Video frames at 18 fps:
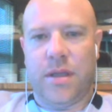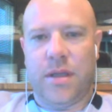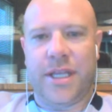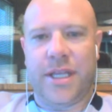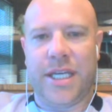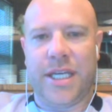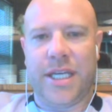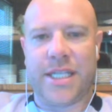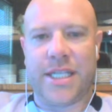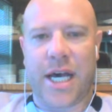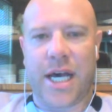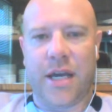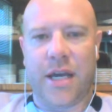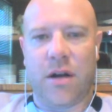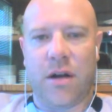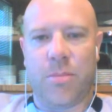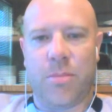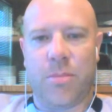thing is
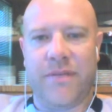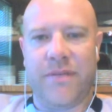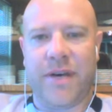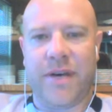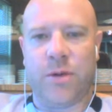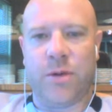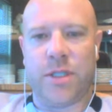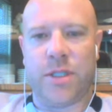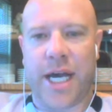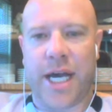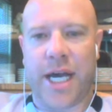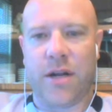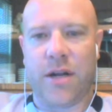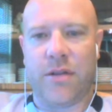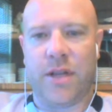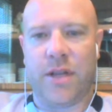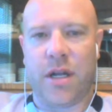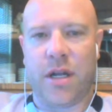higher. Our p-value is
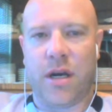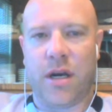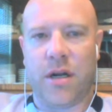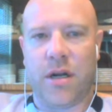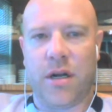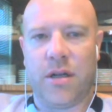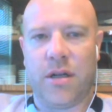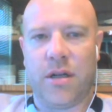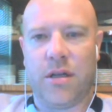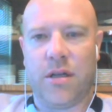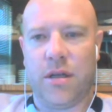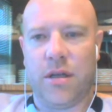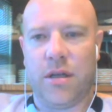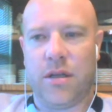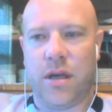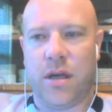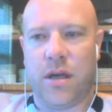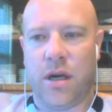higher than our
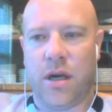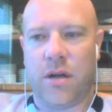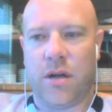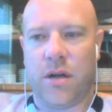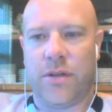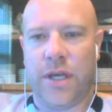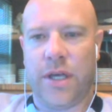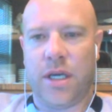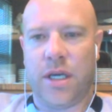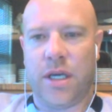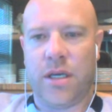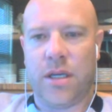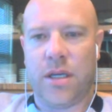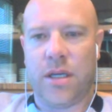thing.